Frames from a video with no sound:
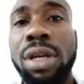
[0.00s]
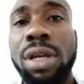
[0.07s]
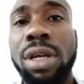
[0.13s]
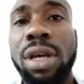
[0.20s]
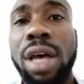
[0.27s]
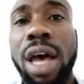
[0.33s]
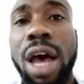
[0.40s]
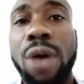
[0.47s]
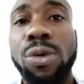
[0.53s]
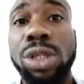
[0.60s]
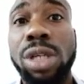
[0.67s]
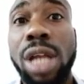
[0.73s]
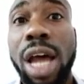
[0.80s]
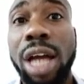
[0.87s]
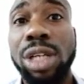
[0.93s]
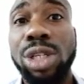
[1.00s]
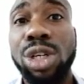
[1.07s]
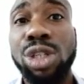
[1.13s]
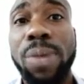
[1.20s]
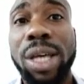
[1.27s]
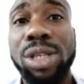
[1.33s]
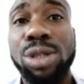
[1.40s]
I would adjust my
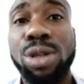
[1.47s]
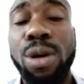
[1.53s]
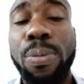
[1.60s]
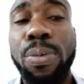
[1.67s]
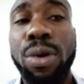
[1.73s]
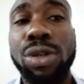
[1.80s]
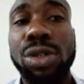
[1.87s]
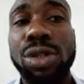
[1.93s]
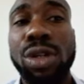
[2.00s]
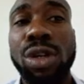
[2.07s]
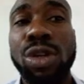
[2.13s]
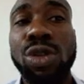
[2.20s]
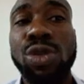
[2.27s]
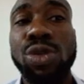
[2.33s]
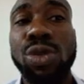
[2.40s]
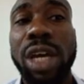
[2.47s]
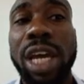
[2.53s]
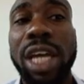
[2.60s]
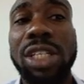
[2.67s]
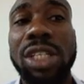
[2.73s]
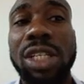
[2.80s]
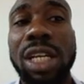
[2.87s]
stop loss to
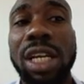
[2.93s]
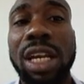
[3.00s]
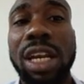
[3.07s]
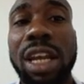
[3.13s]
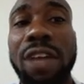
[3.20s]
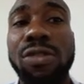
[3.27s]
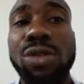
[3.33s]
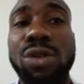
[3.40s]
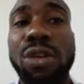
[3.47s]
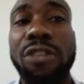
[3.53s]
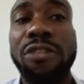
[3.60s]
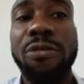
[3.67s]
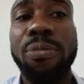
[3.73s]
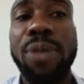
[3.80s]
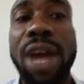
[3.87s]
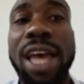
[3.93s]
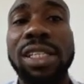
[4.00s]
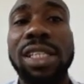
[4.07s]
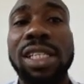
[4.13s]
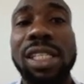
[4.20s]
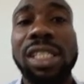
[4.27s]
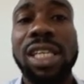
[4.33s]
entry level. So if price
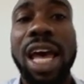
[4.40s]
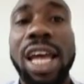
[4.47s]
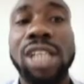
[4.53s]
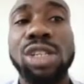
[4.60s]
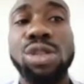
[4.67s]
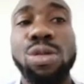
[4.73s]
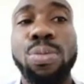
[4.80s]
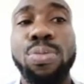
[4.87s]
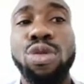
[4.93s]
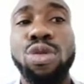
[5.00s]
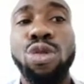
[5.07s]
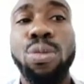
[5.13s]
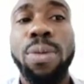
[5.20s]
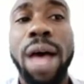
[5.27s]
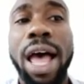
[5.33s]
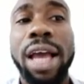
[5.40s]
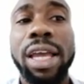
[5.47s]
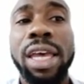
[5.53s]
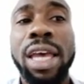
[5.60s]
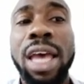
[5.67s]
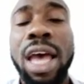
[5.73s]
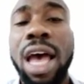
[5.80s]
decides to pull back,
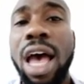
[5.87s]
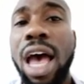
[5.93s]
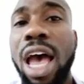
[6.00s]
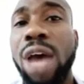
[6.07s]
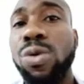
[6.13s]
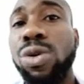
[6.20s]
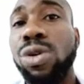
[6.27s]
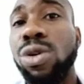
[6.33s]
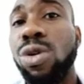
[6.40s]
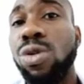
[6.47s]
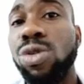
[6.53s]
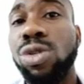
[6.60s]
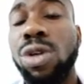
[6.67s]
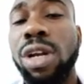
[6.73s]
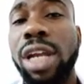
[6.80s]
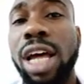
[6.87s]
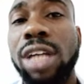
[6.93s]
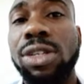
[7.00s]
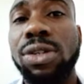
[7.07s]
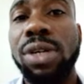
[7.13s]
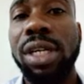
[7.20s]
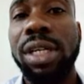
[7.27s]
I wouldn't lose on that trade.